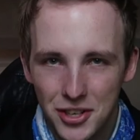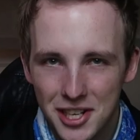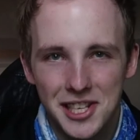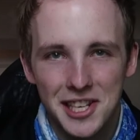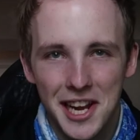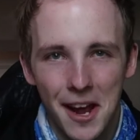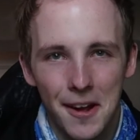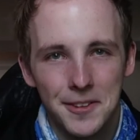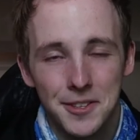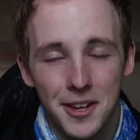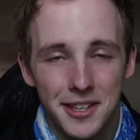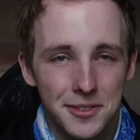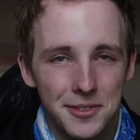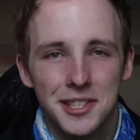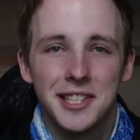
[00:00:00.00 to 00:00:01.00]
dressing gown.
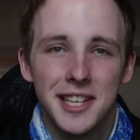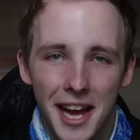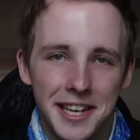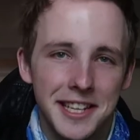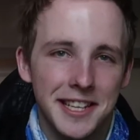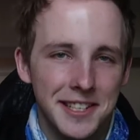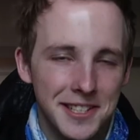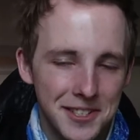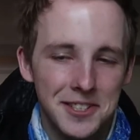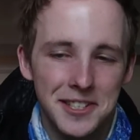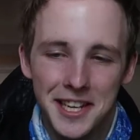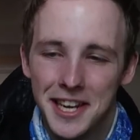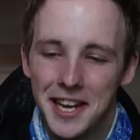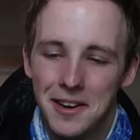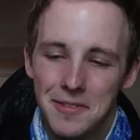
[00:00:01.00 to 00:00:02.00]
So I stood,
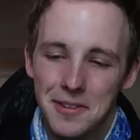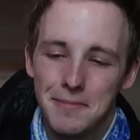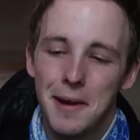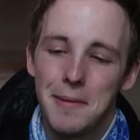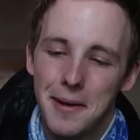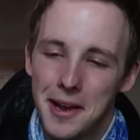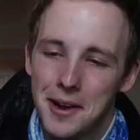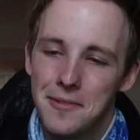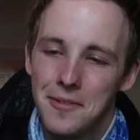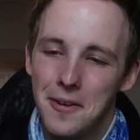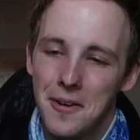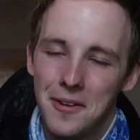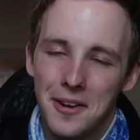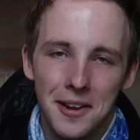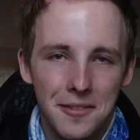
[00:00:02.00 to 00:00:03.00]
stood here with my
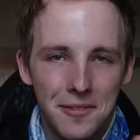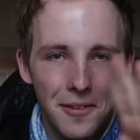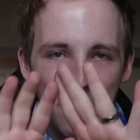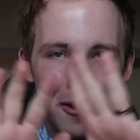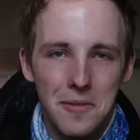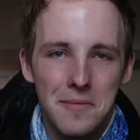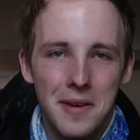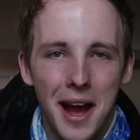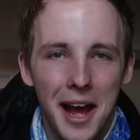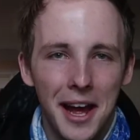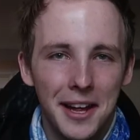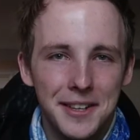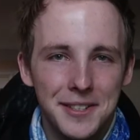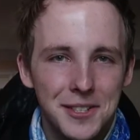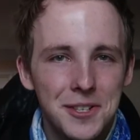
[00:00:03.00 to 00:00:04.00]
microphone and phone,
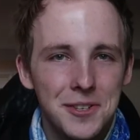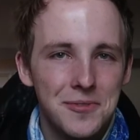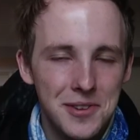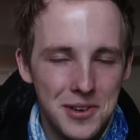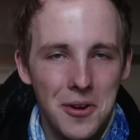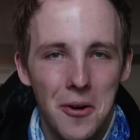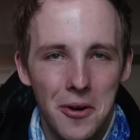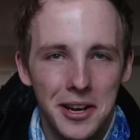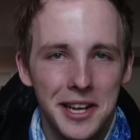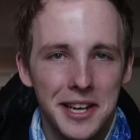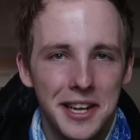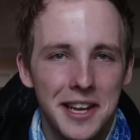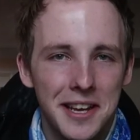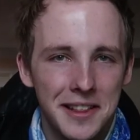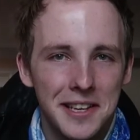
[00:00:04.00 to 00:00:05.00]
uh, just
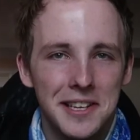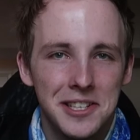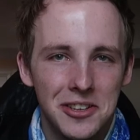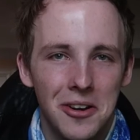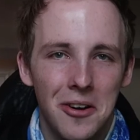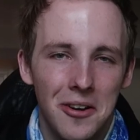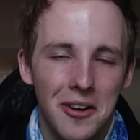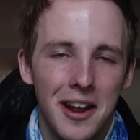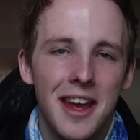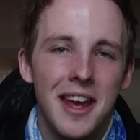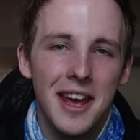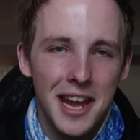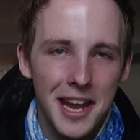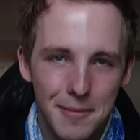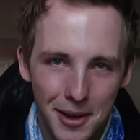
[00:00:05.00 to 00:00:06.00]
recording this song
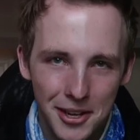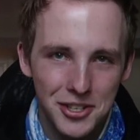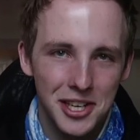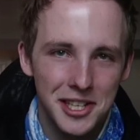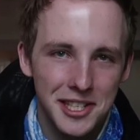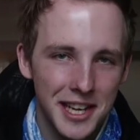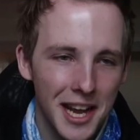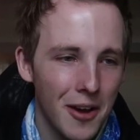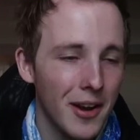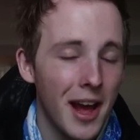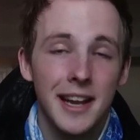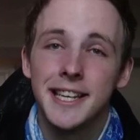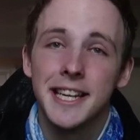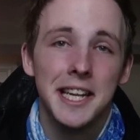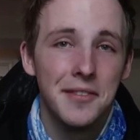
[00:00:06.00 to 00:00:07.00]
in my dressing gown.
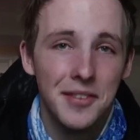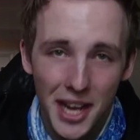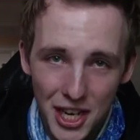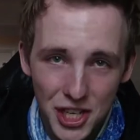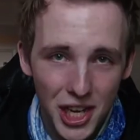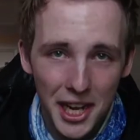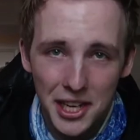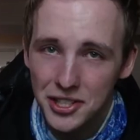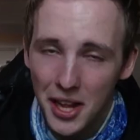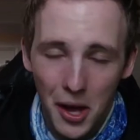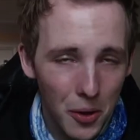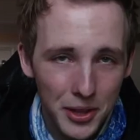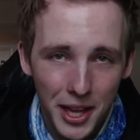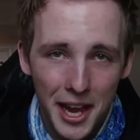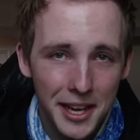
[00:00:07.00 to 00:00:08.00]
I didn't even get changed that
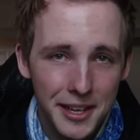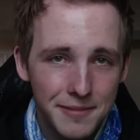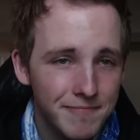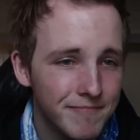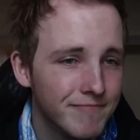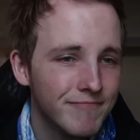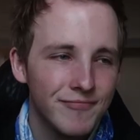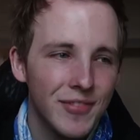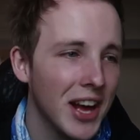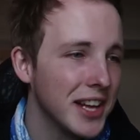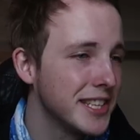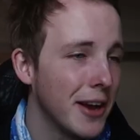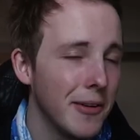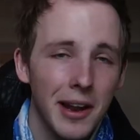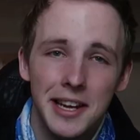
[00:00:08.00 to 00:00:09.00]
whole day.
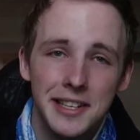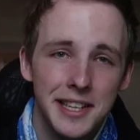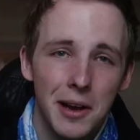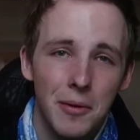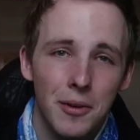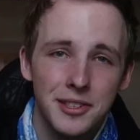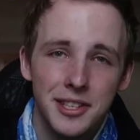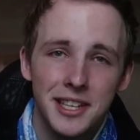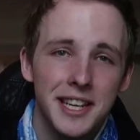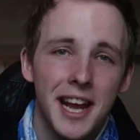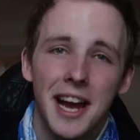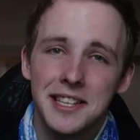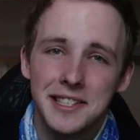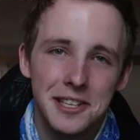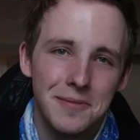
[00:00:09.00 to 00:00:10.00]
That's how lazy I was, and
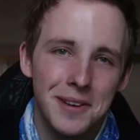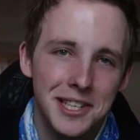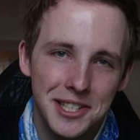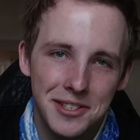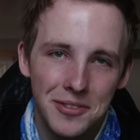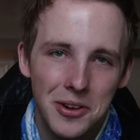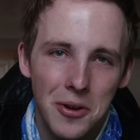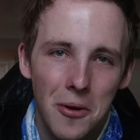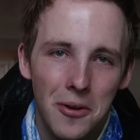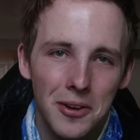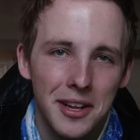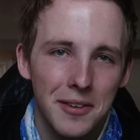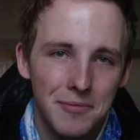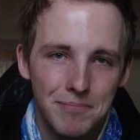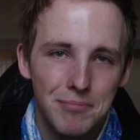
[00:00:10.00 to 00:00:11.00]
yet I still managed to
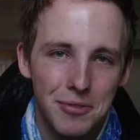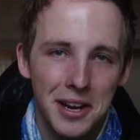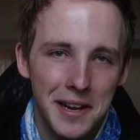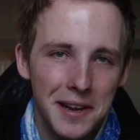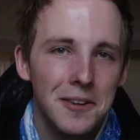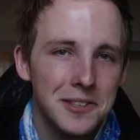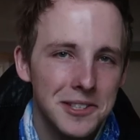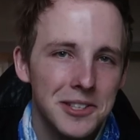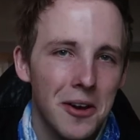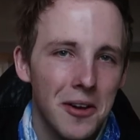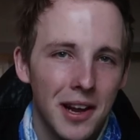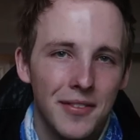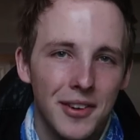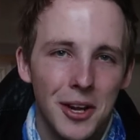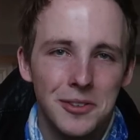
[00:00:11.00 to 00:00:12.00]
record a pretty good
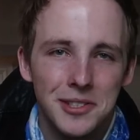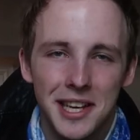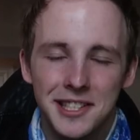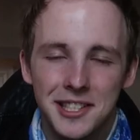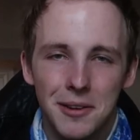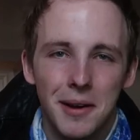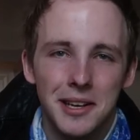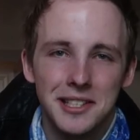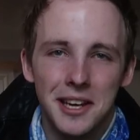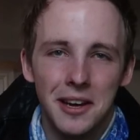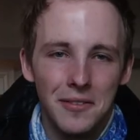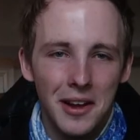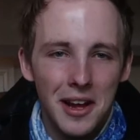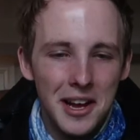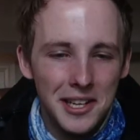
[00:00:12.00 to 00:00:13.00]
song if I don't say so
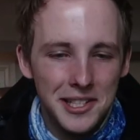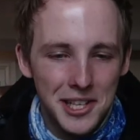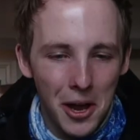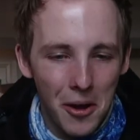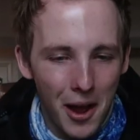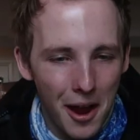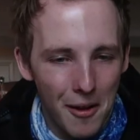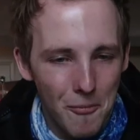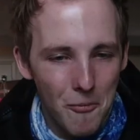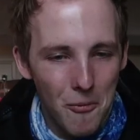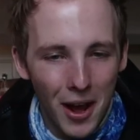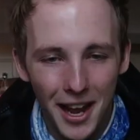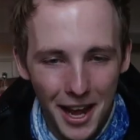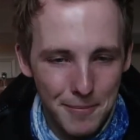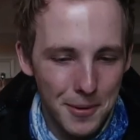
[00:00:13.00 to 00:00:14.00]
myself. So I'm
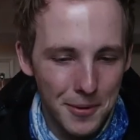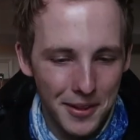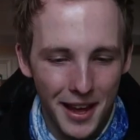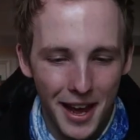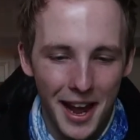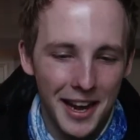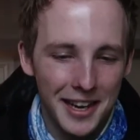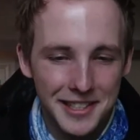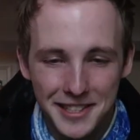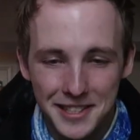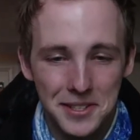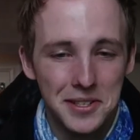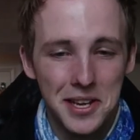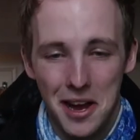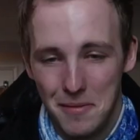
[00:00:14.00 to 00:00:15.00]
well happy with that, I
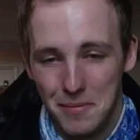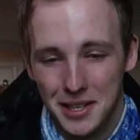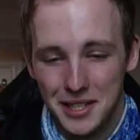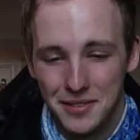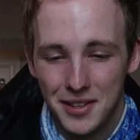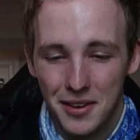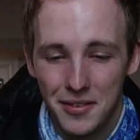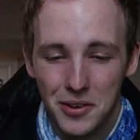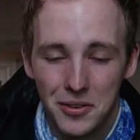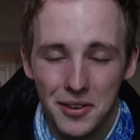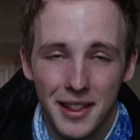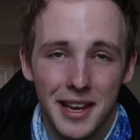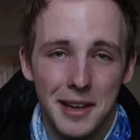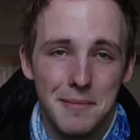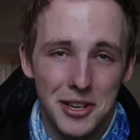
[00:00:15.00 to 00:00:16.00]
still can't believe that I
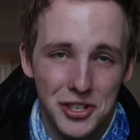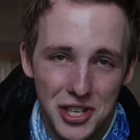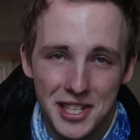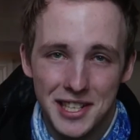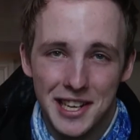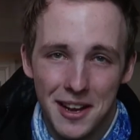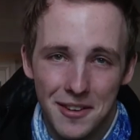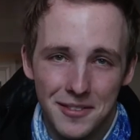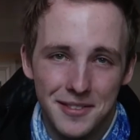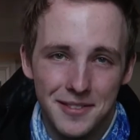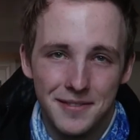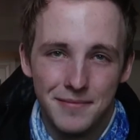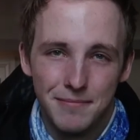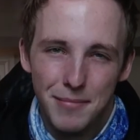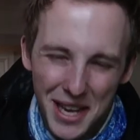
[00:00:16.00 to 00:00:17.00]
recorded that in my dressing gown.
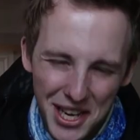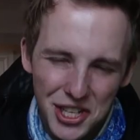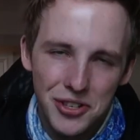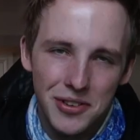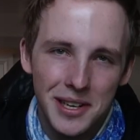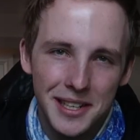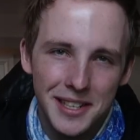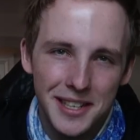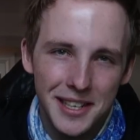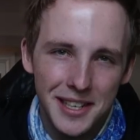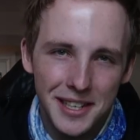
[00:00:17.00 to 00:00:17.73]
Picture it.